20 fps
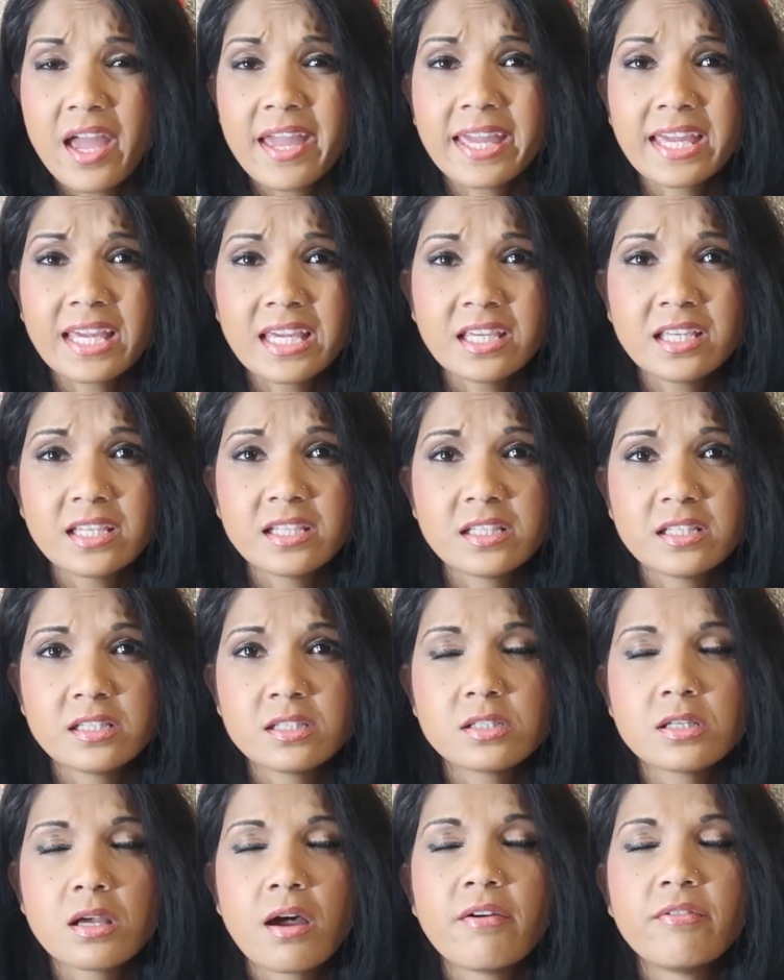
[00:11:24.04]
It
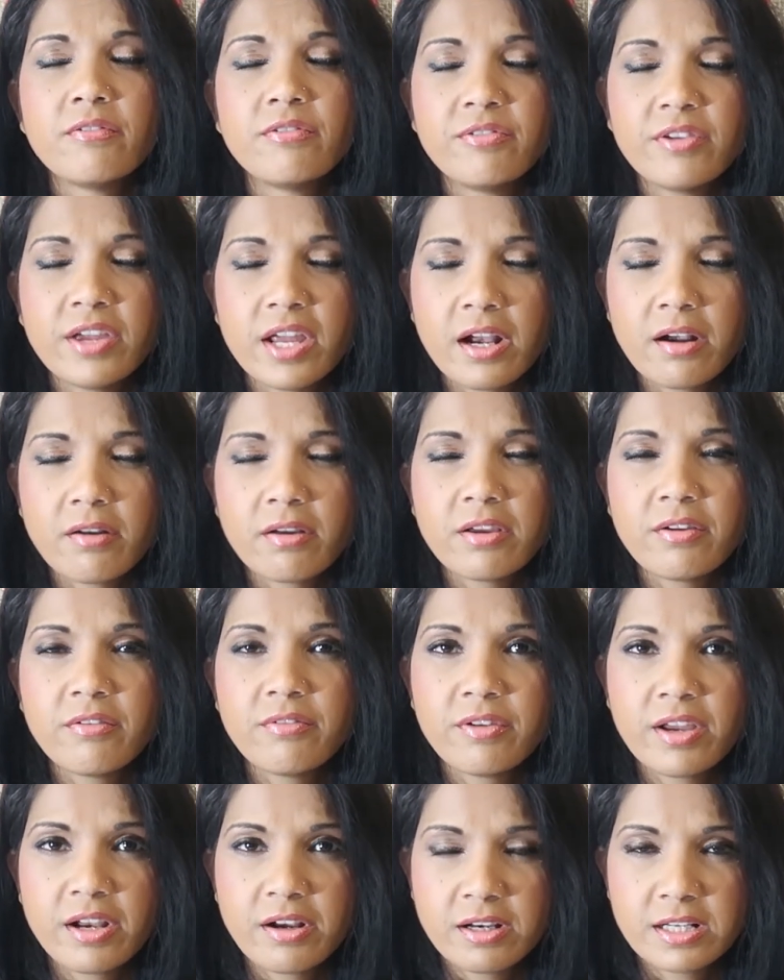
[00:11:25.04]
is very,
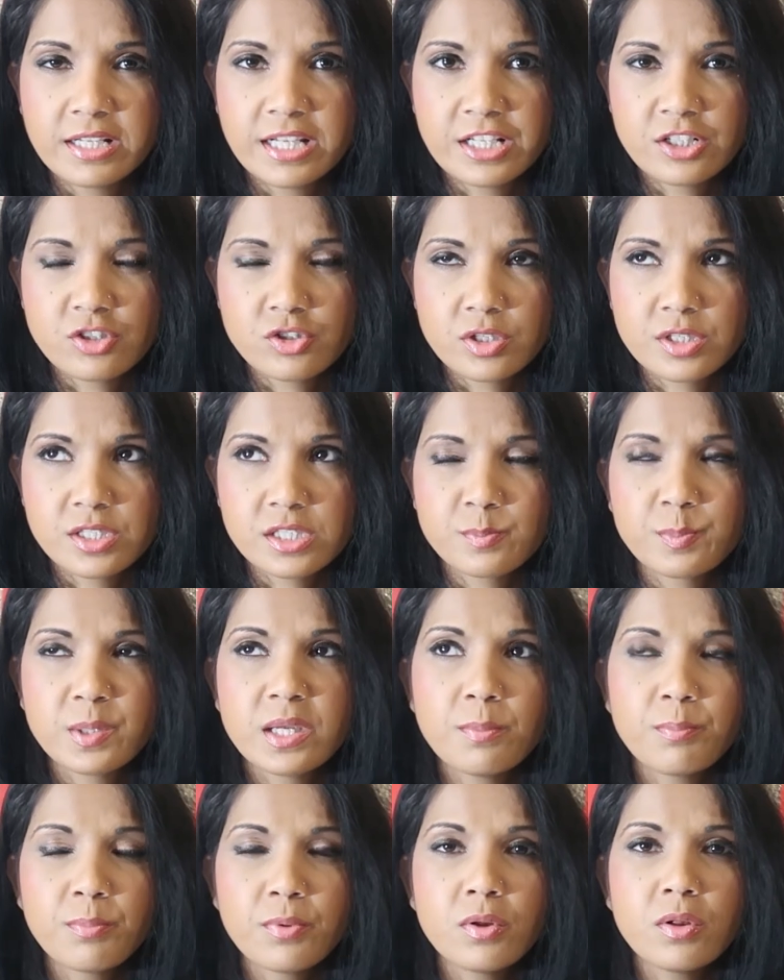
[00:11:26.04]
very dangerous.
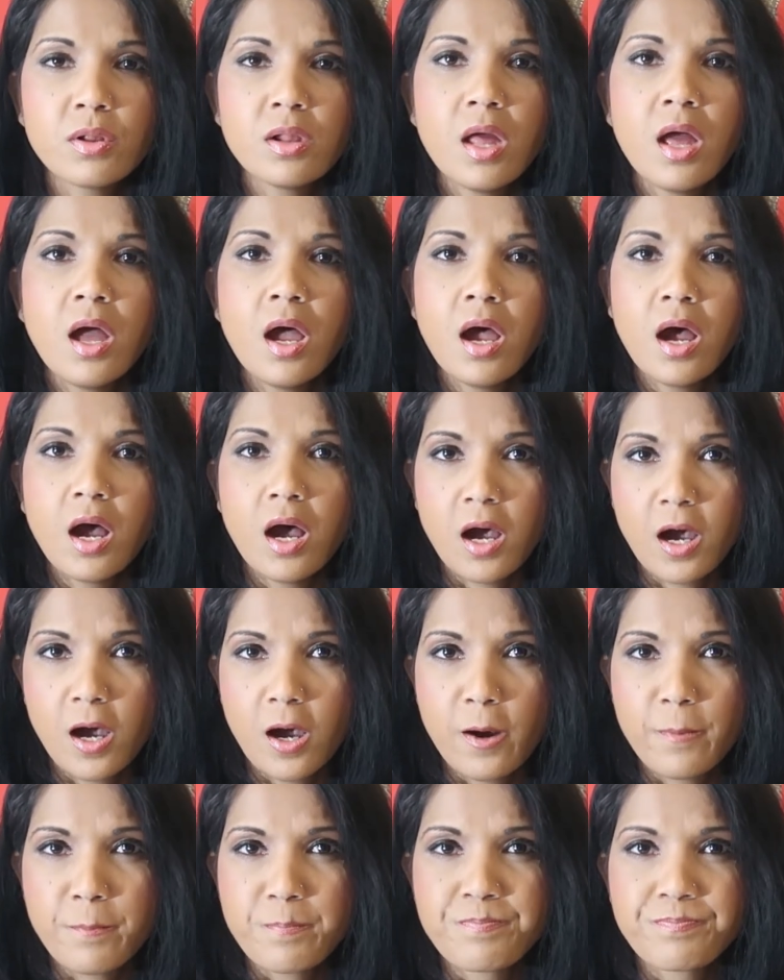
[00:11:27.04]
People,
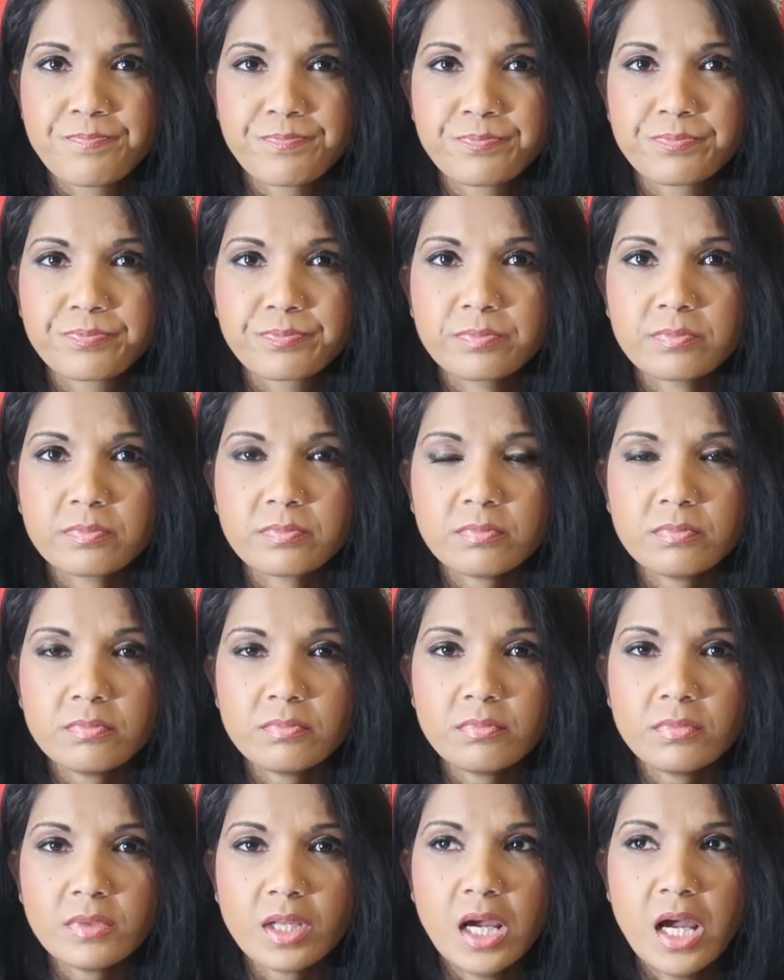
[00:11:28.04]

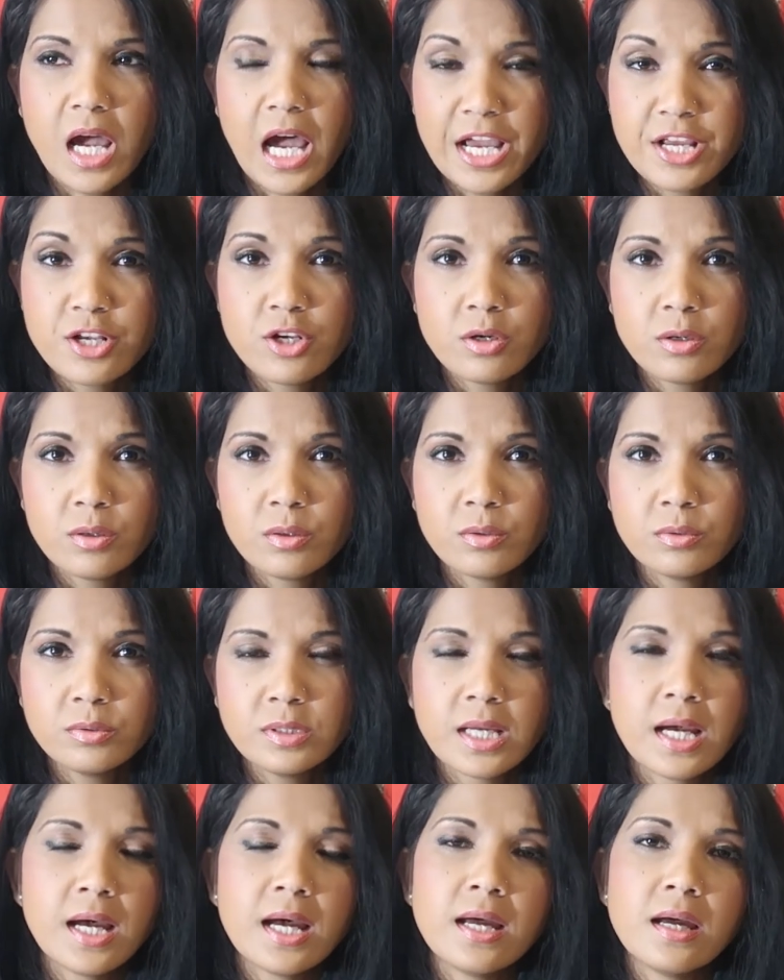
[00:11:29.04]
I know
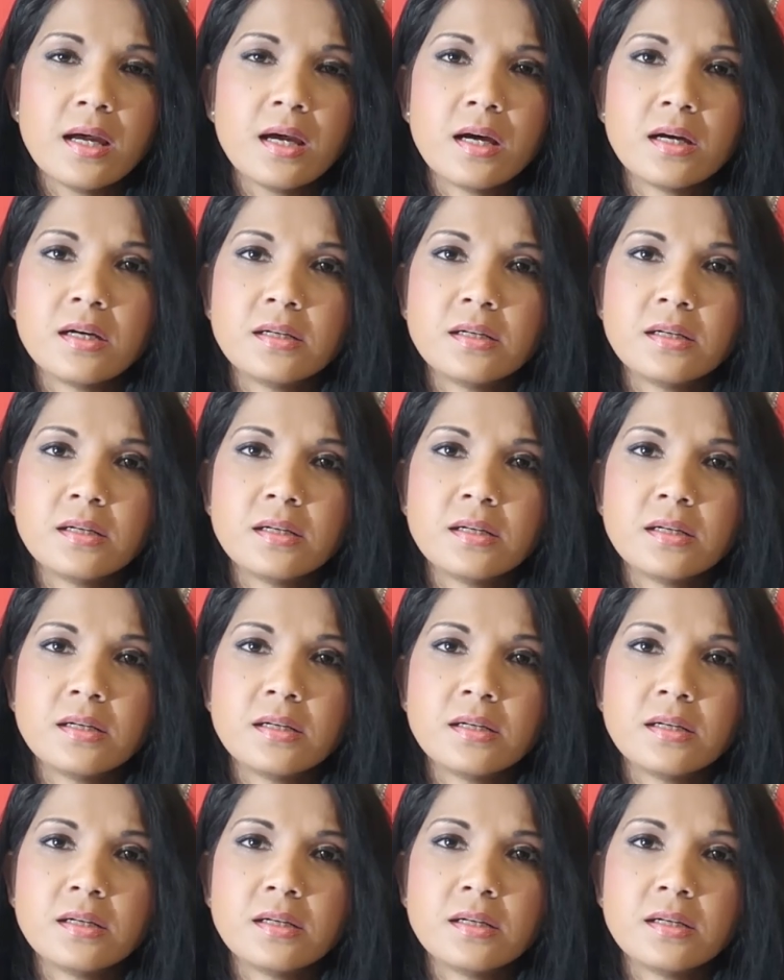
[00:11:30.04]
that